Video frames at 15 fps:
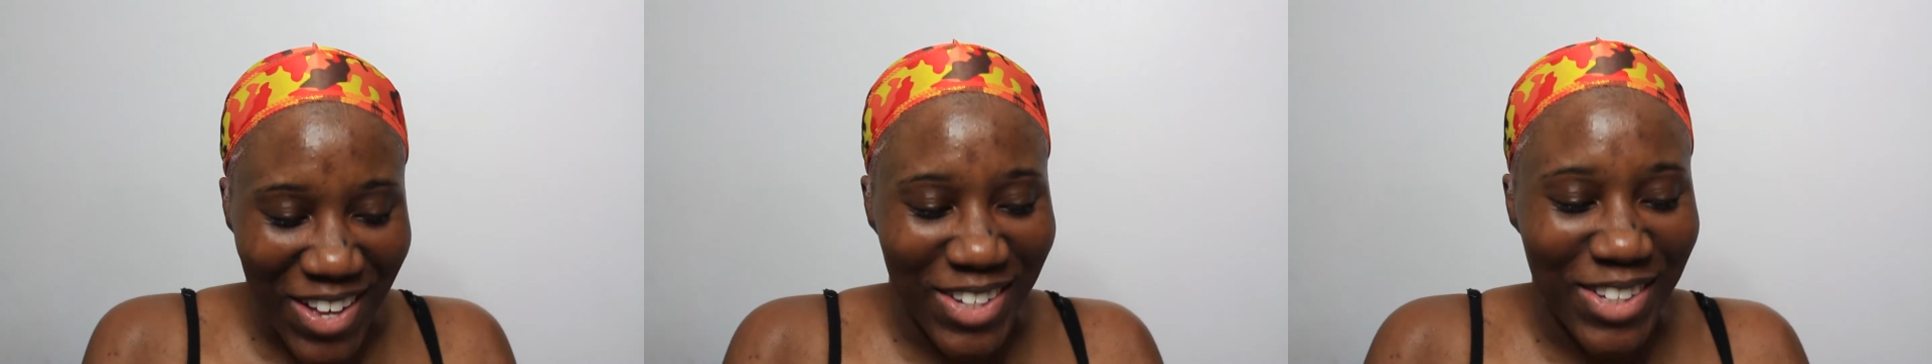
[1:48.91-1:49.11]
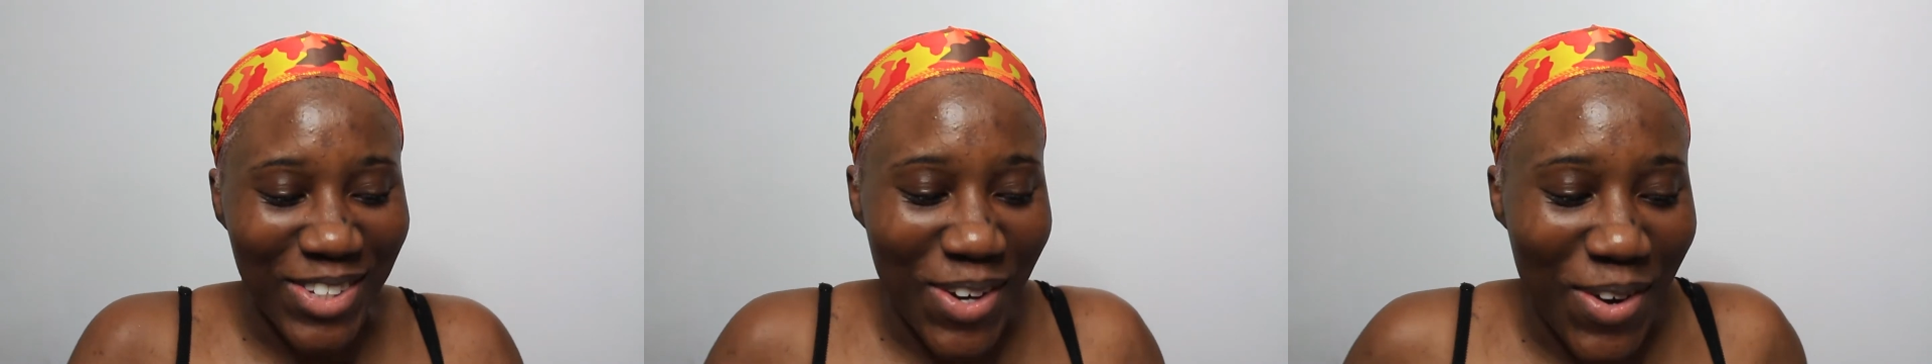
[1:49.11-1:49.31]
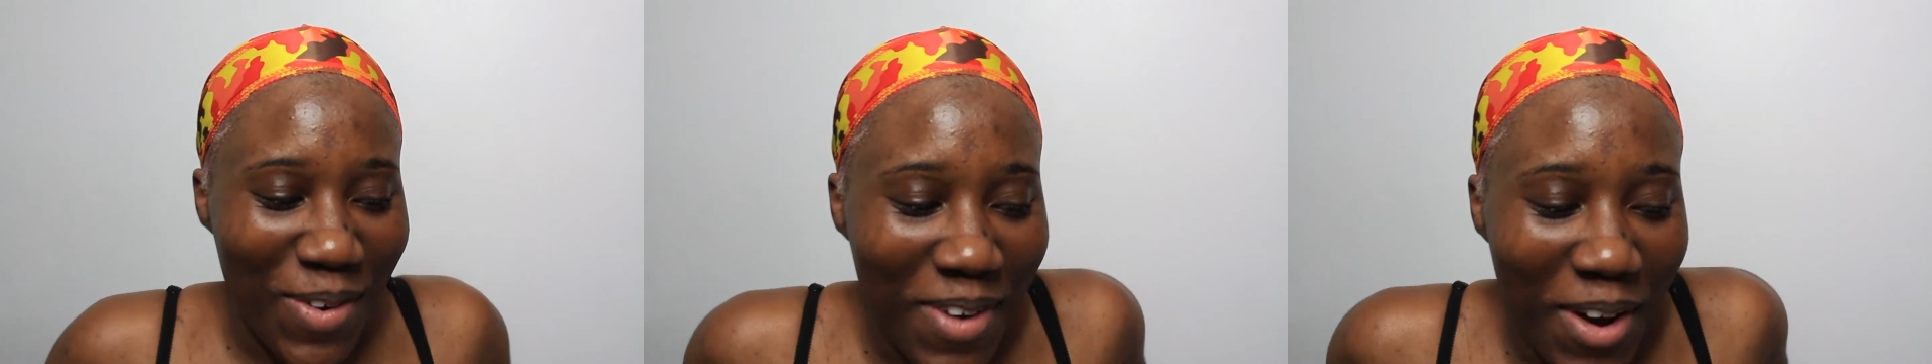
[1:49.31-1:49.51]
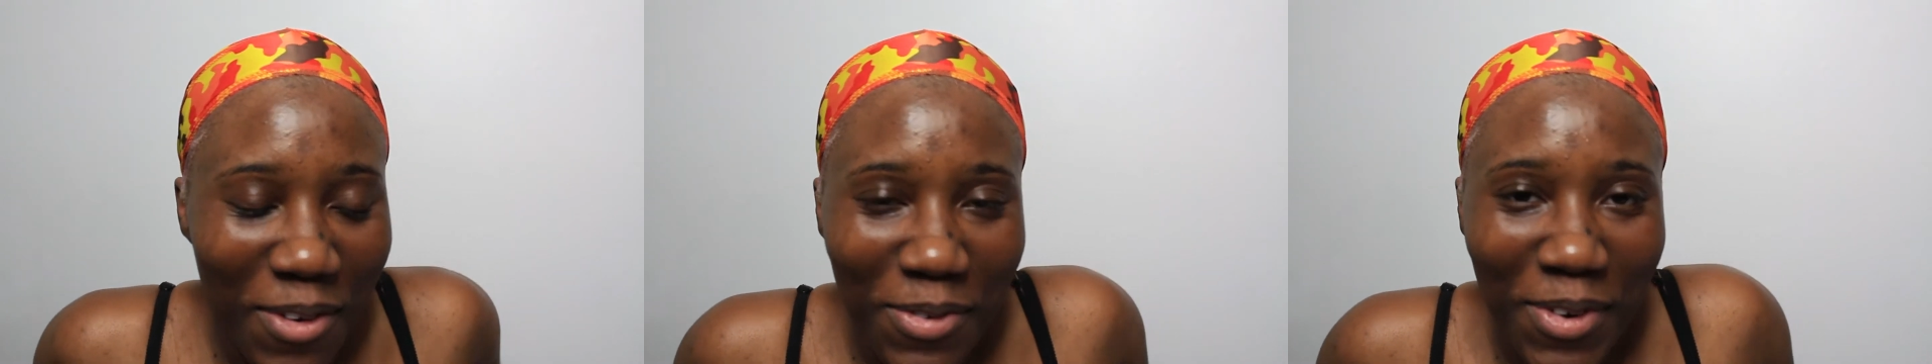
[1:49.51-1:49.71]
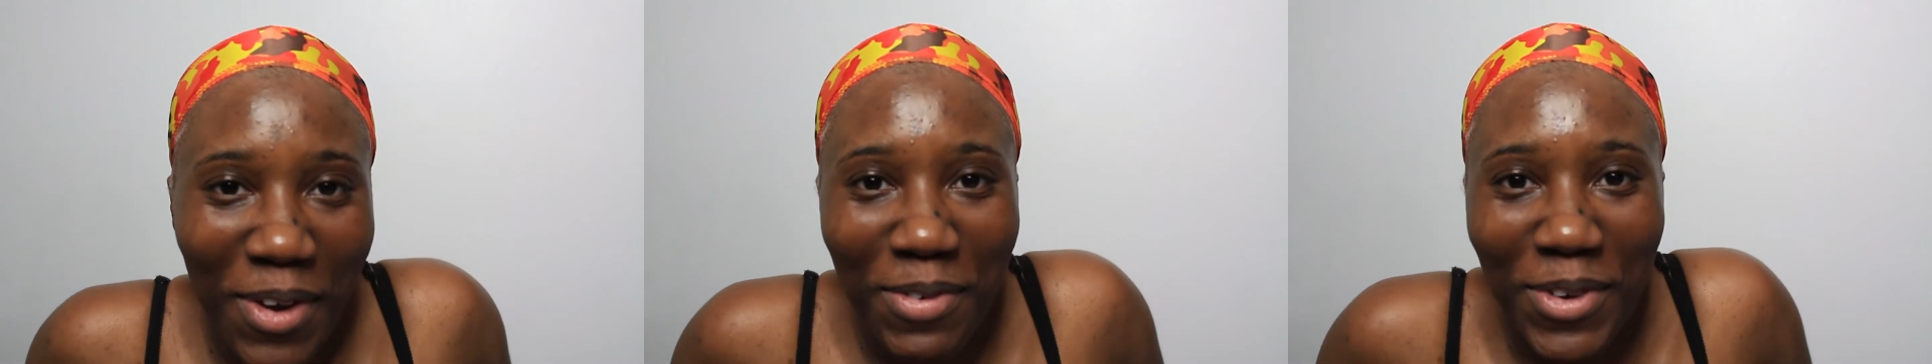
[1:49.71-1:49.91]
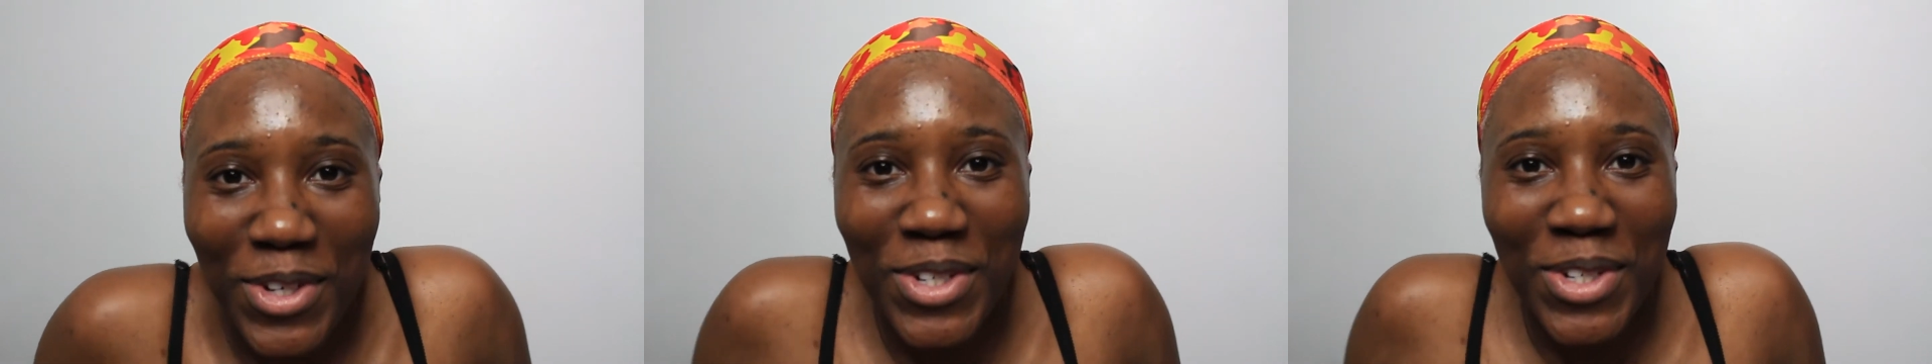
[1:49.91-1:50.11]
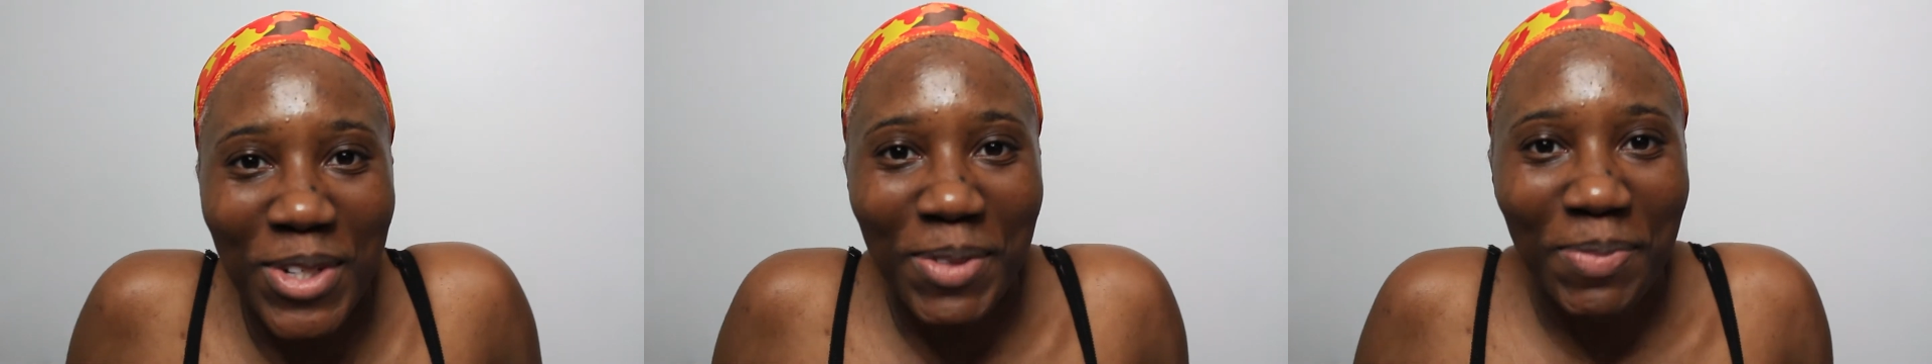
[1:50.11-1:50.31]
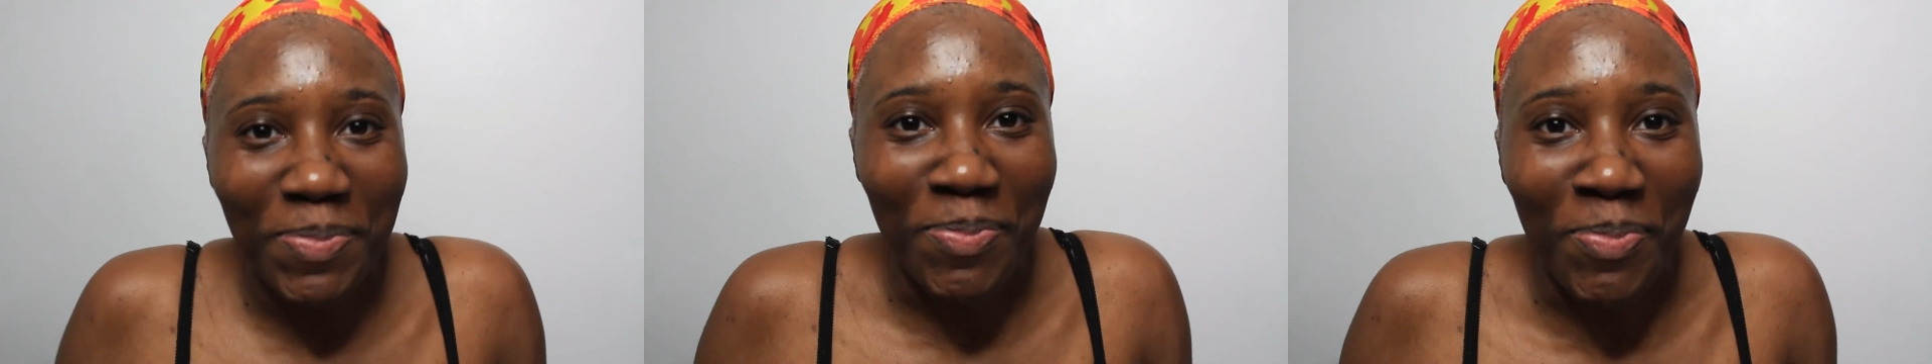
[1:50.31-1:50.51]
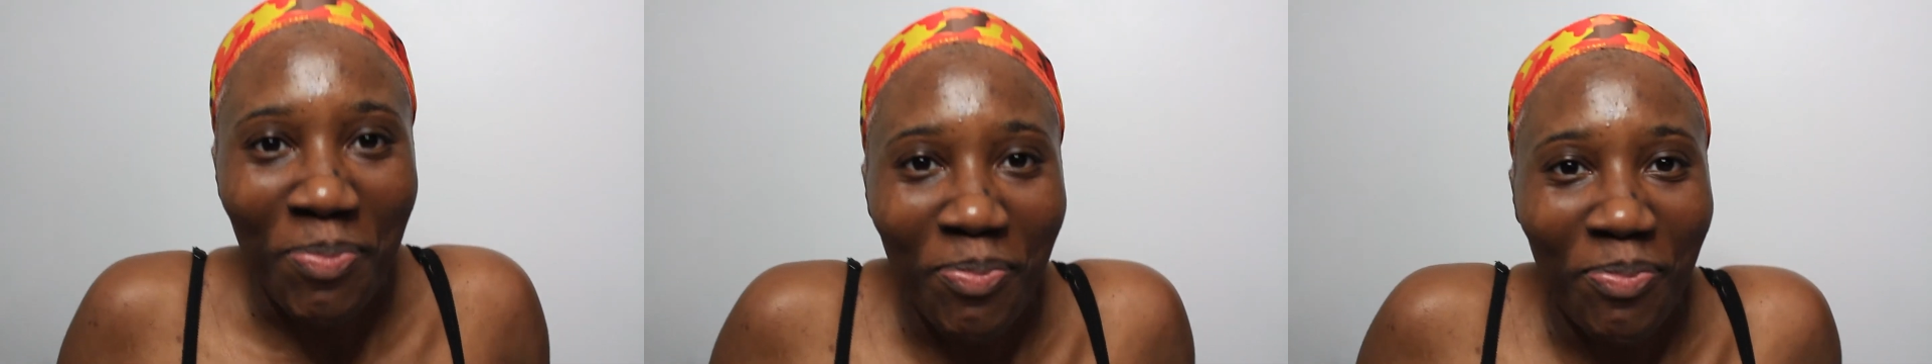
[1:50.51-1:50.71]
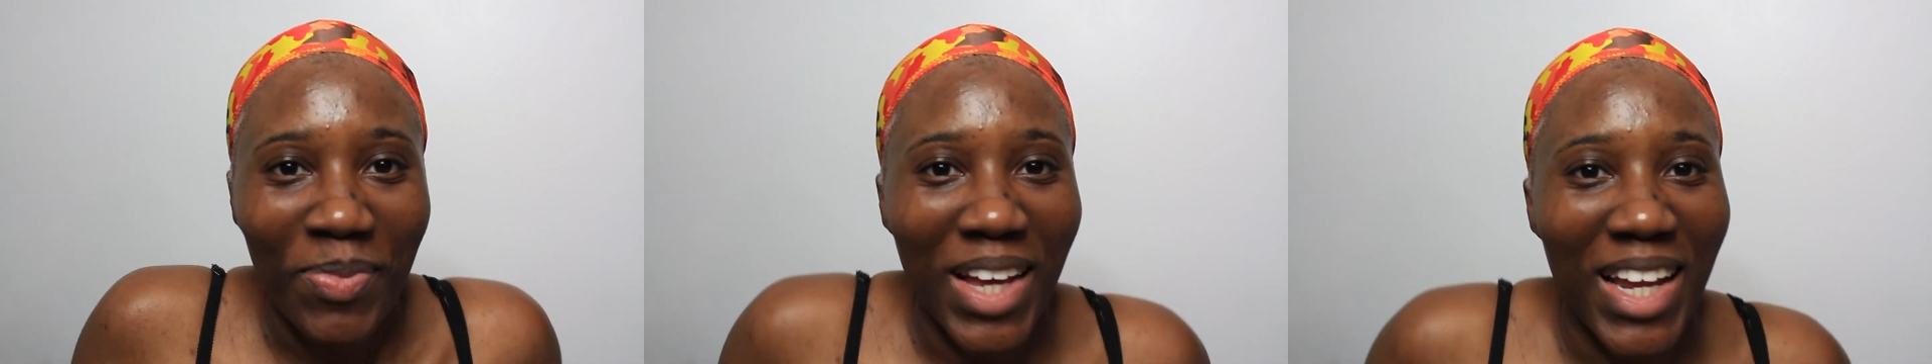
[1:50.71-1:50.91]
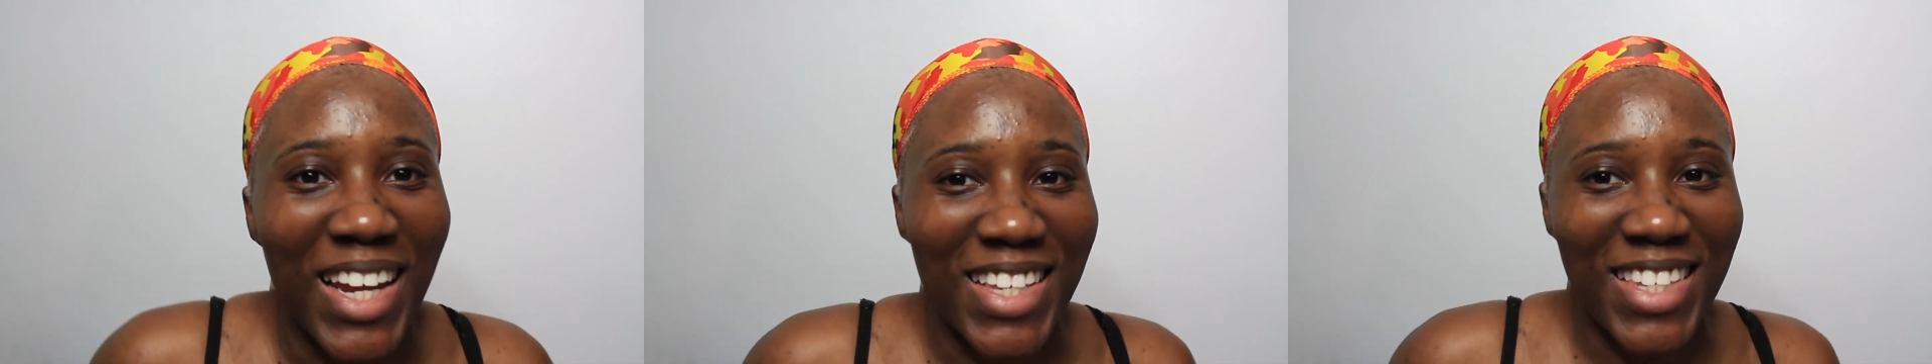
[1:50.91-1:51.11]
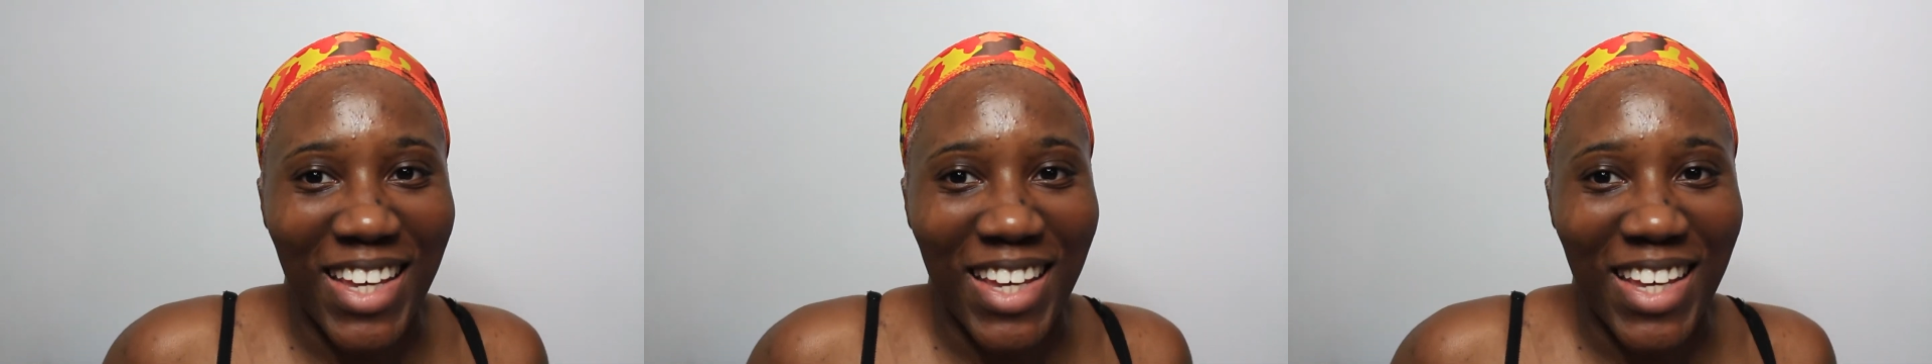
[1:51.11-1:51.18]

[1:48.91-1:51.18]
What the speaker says: So without further ado, let's